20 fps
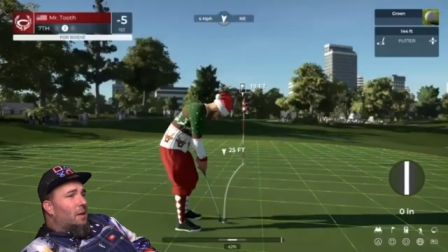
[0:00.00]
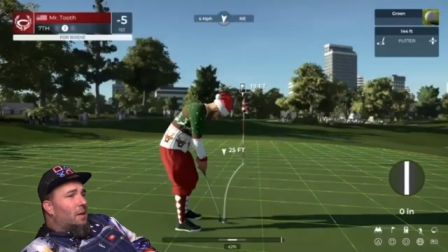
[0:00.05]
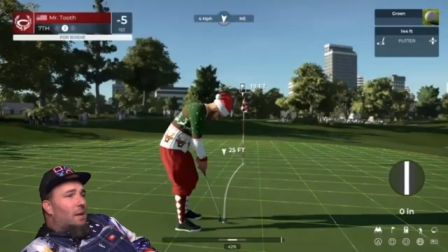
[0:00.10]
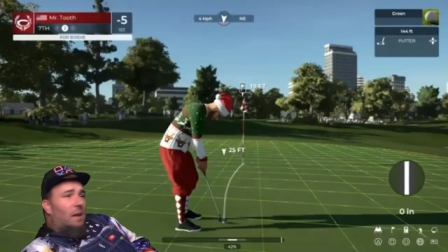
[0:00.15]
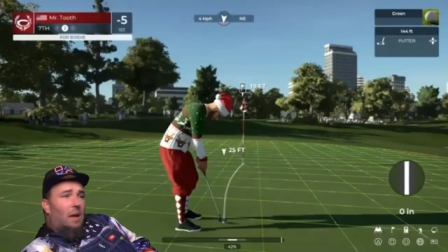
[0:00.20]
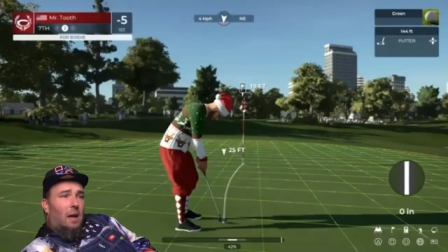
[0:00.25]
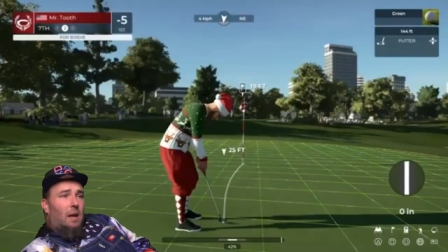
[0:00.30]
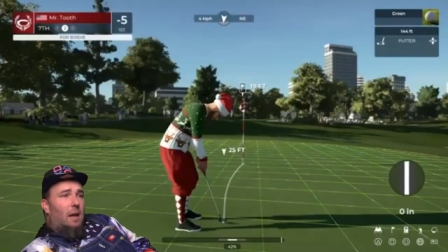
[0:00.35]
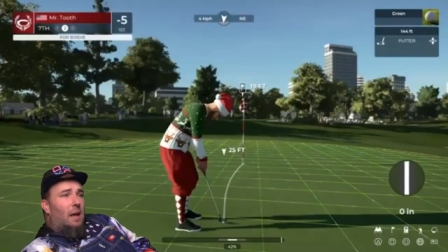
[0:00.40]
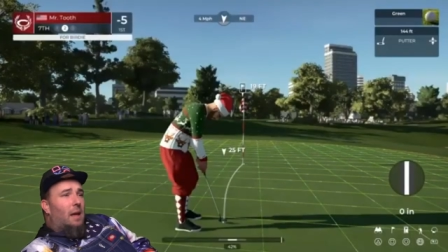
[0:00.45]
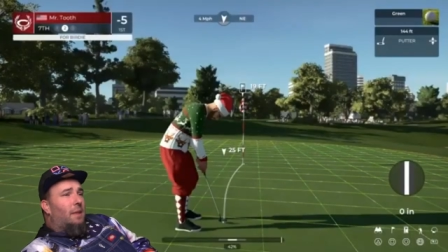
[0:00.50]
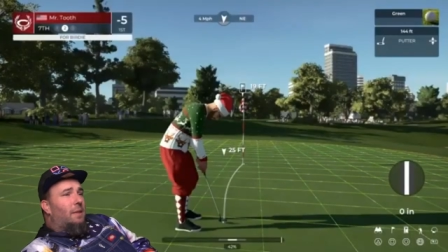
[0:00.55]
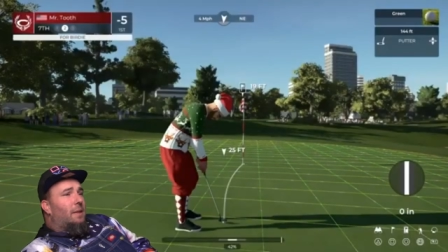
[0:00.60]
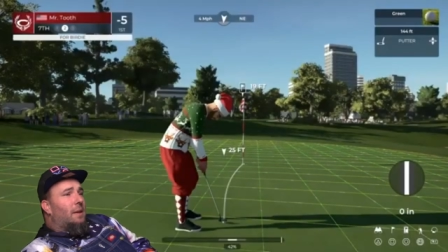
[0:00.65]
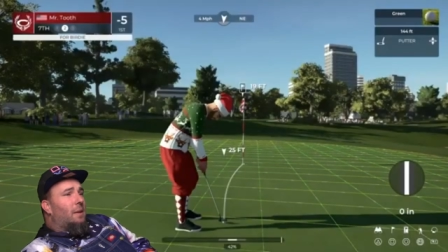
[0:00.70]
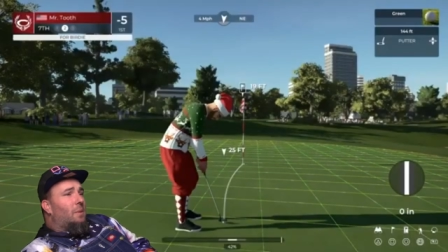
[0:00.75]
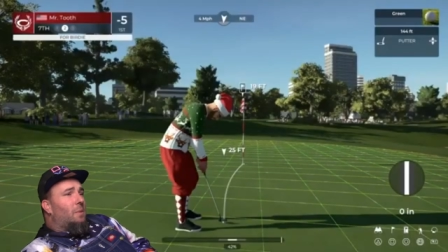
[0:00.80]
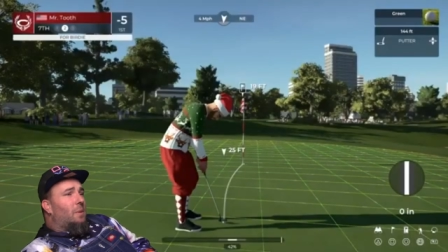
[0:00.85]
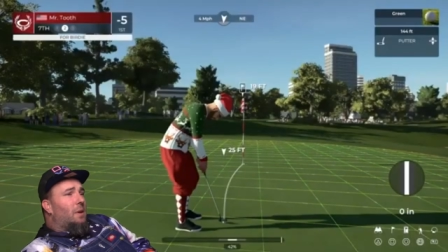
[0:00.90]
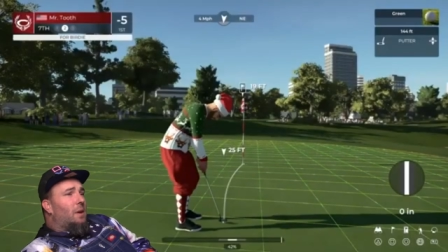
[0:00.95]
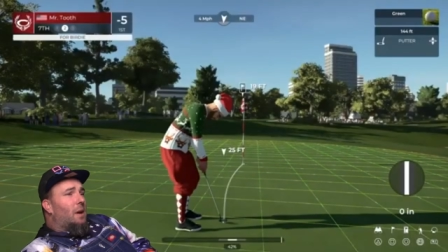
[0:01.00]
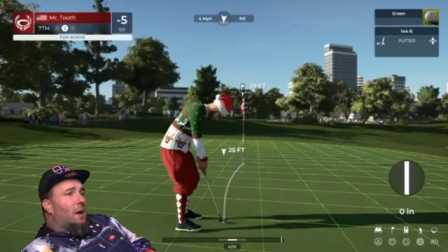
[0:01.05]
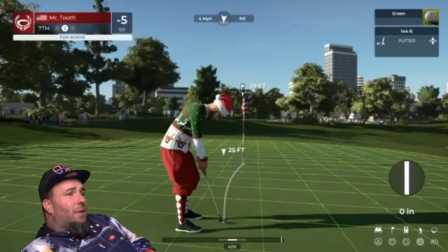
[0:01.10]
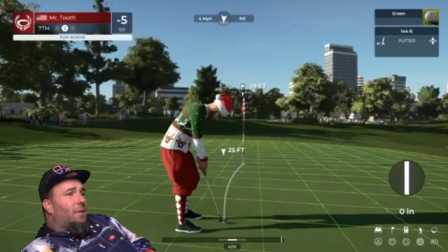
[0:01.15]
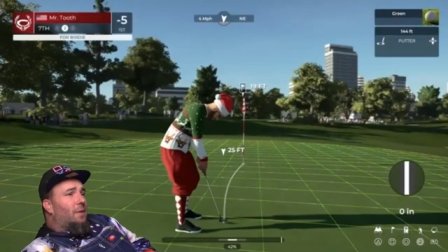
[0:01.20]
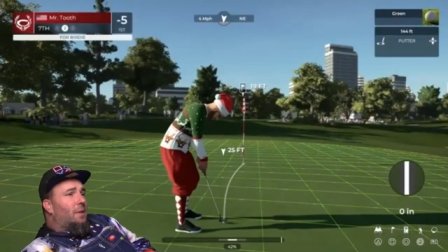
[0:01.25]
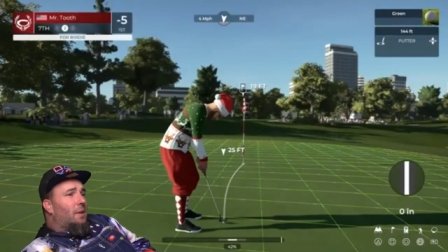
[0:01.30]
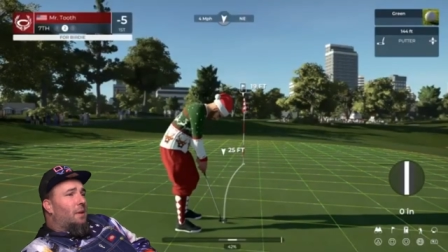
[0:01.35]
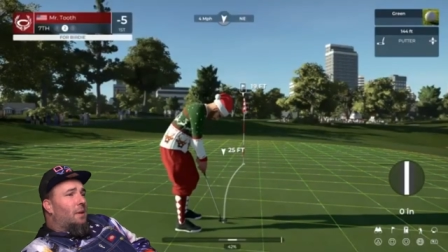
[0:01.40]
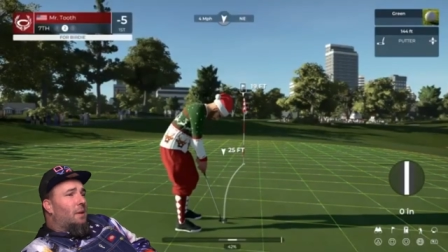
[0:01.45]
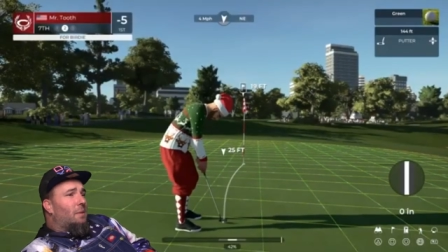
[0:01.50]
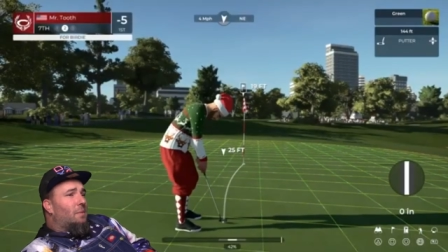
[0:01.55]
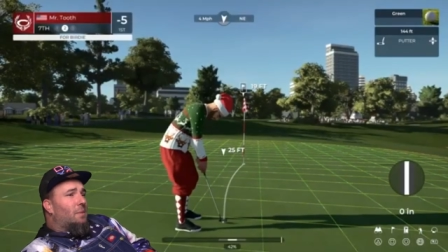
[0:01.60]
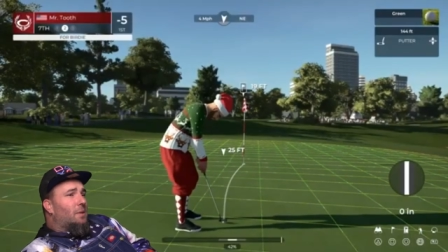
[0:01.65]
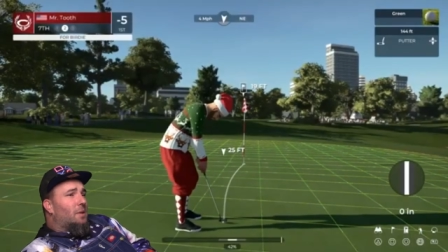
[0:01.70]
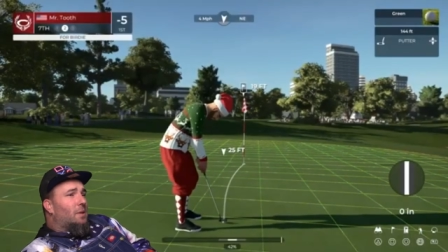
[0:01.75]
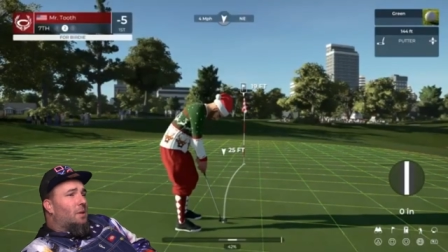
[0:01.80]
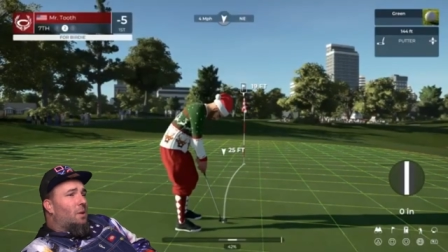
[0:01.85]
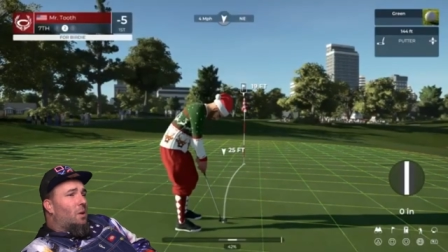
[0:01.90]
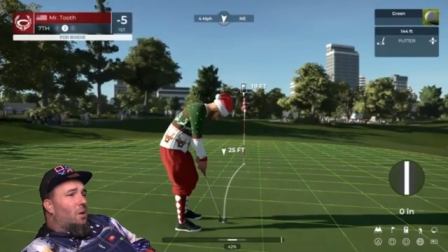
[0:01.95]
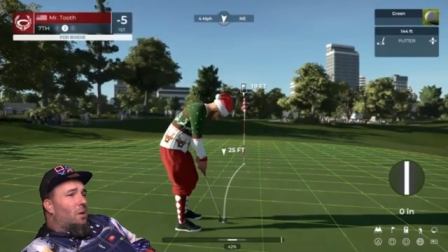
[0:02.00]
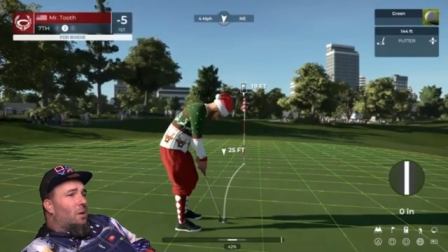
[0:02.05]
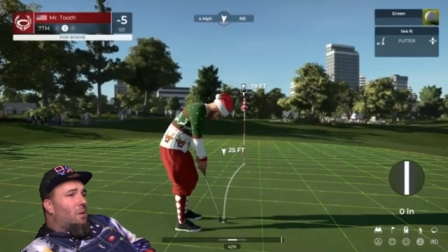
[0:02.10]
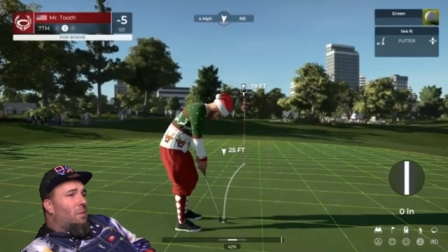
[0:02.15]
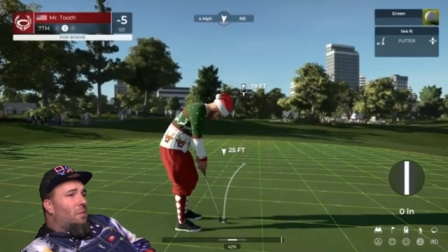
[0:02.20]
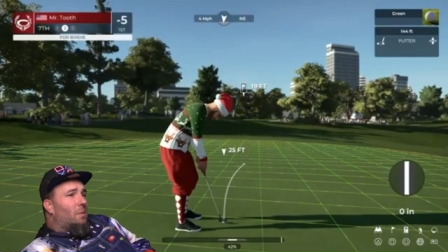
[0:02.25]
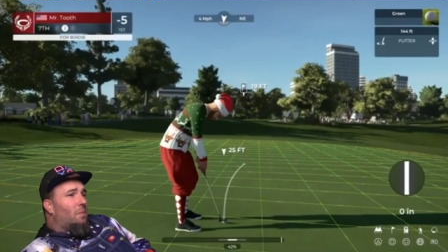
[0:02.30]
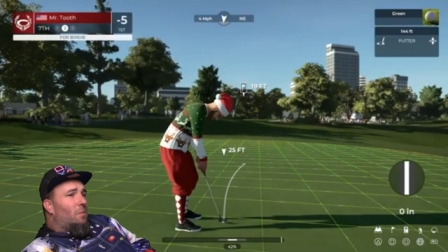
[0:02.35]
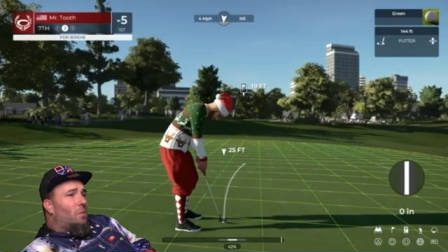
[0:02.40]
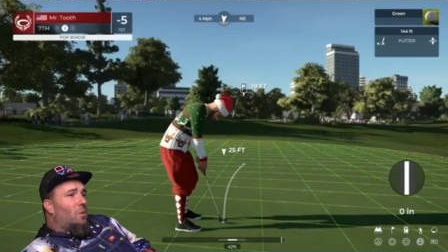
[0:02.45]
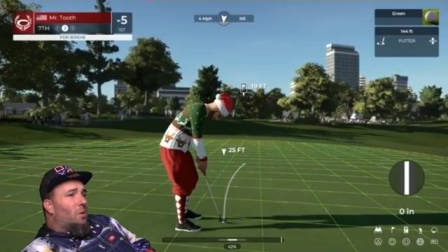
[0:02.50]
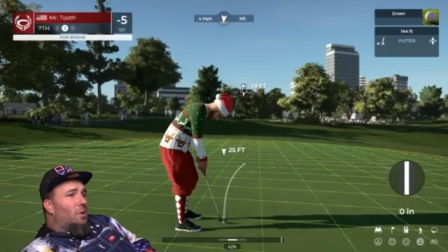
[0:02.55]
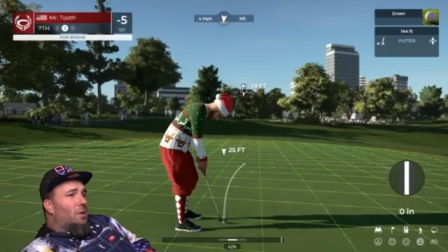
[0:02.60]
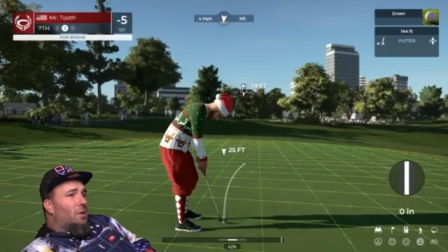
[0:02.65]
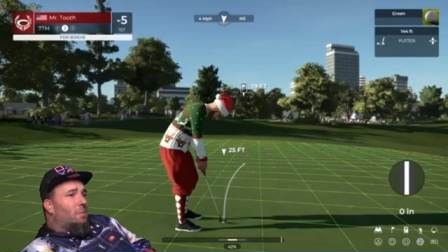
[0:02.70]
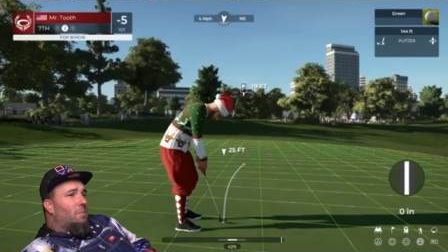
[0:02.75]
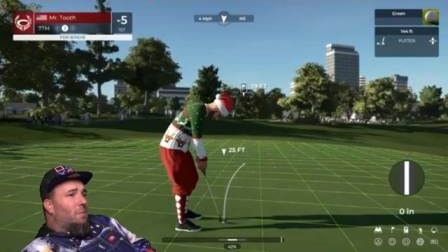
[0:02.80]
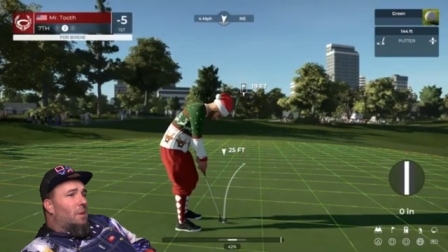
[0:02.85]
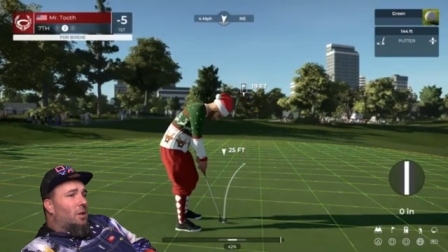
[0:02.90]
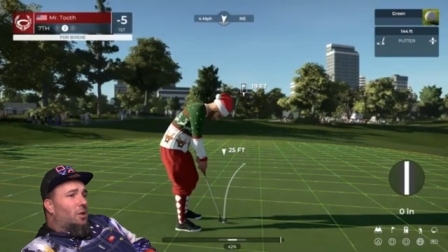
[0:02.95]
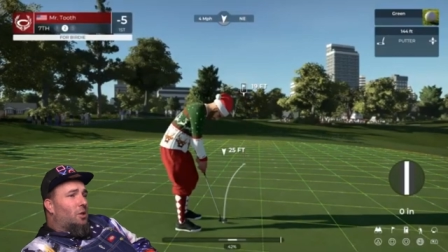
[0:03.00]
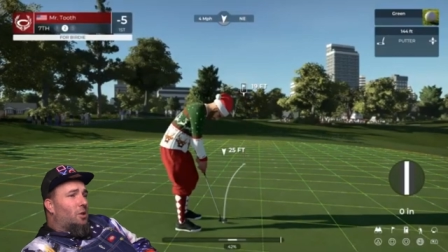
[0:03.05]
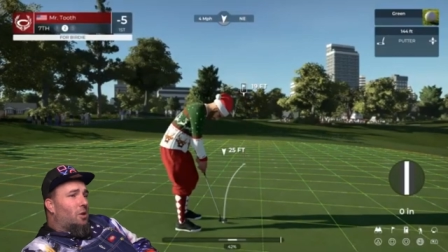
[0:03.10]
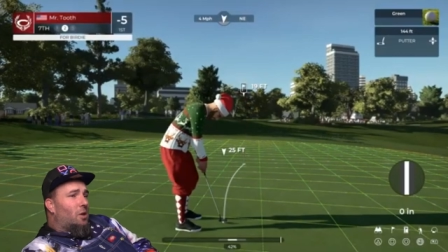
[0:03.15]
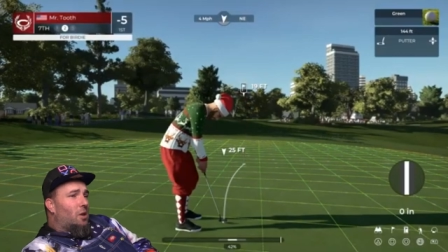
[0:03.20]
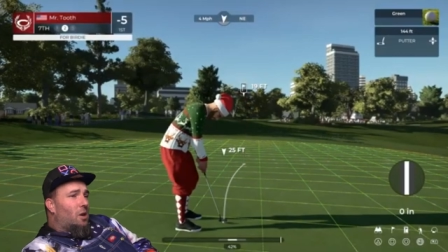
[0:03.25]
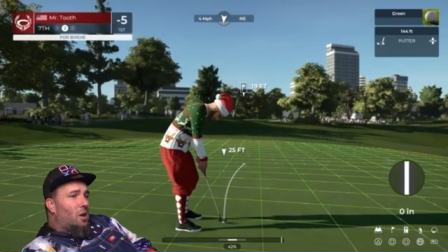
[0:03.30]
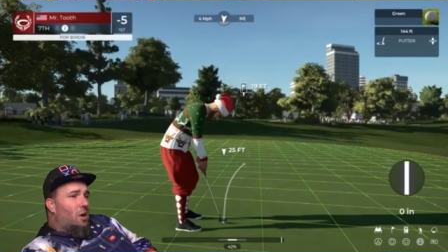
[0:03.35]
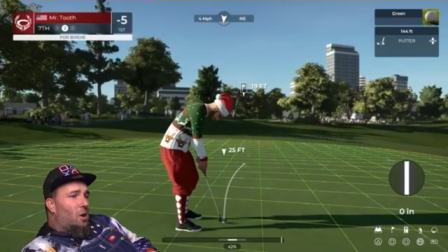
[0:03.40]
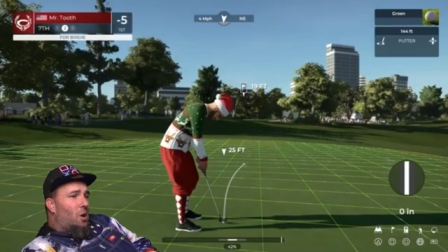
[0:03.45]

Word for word: And I think we got the, I'm just going to go a little bit more just to make sure.